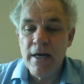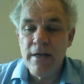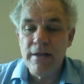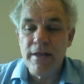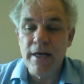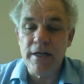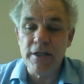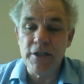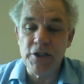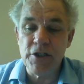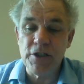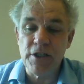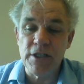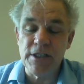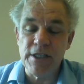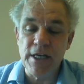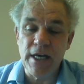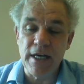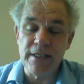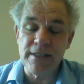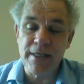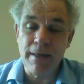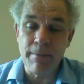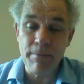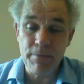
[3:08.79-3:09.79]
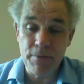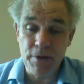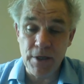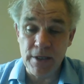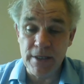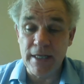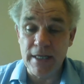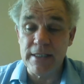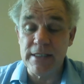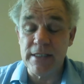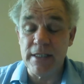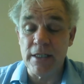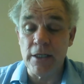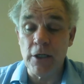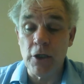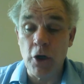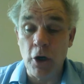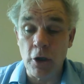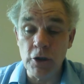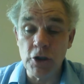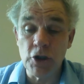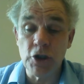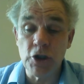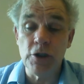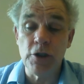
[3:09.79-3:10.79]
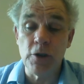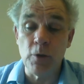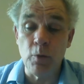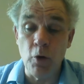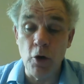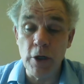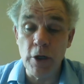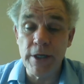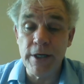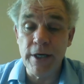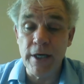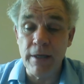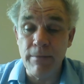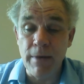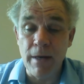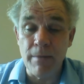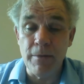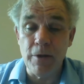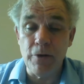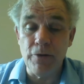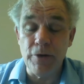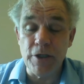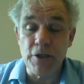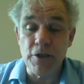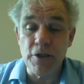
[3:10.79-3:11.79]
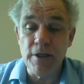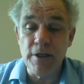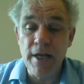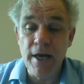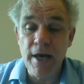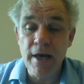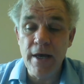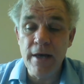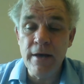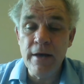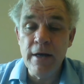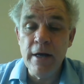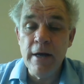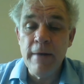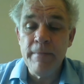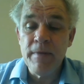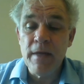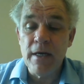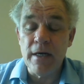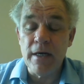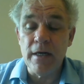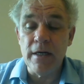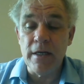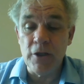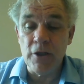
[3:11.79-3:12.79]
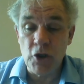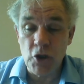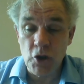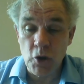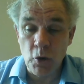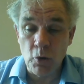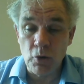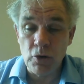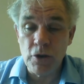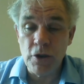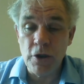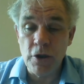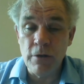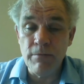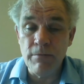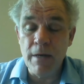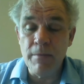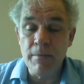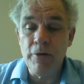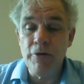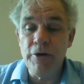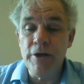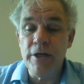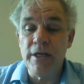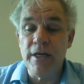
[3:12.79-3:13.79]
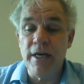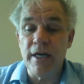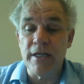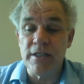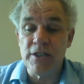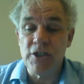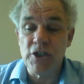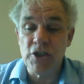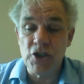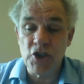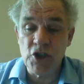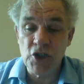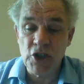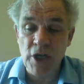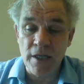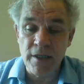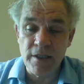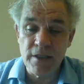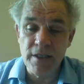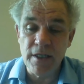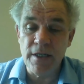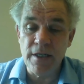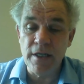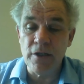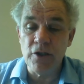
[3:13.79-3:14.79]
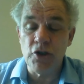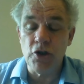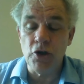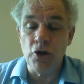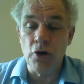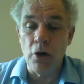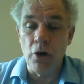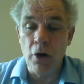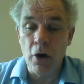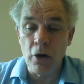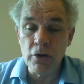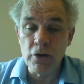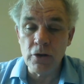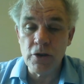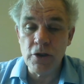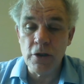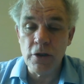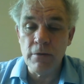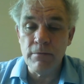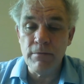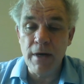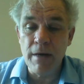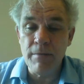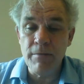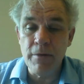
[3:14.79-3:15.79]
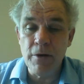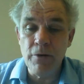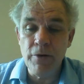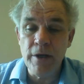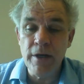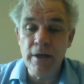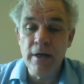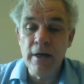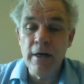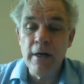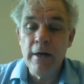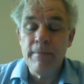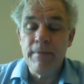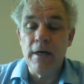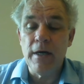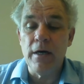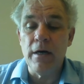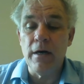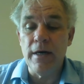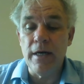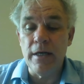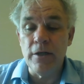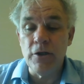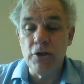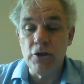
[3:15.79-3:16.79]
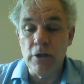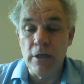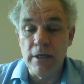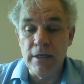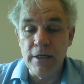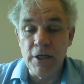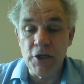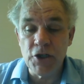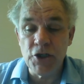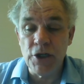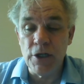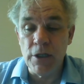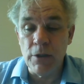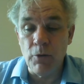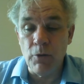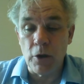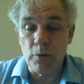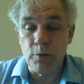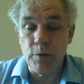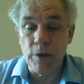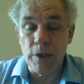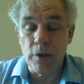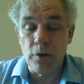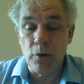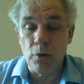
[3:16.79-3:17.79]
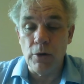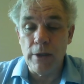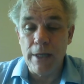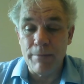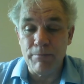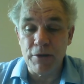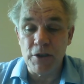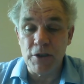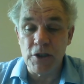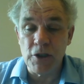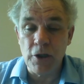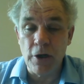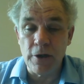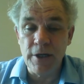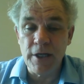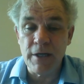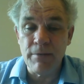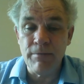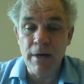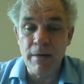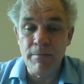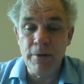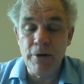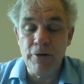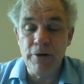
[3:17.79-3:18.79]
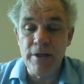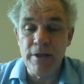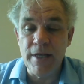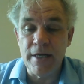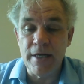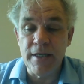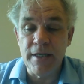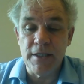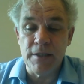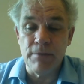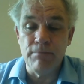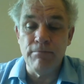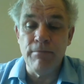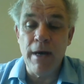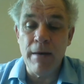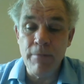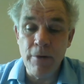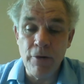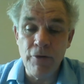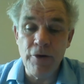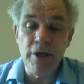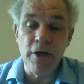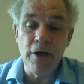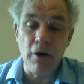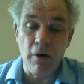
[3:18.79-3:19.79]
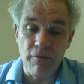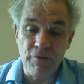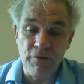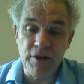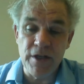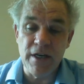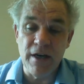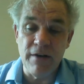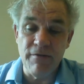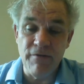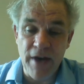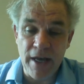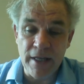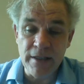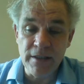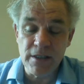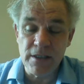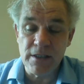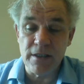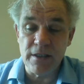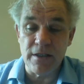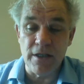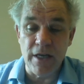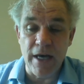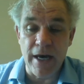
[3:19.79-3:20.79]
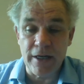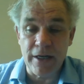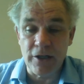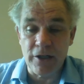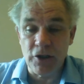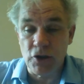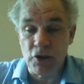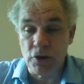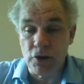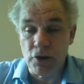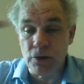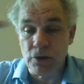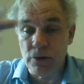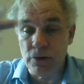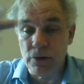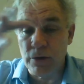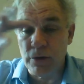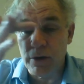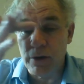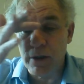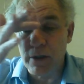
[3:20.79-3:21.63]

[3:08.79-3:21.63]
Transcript: That is to say, something that's in conscious working memory today, in short-term memory, gets shunted into long-term memory, into initially what we call episodic memory, that is memory of the events, the actual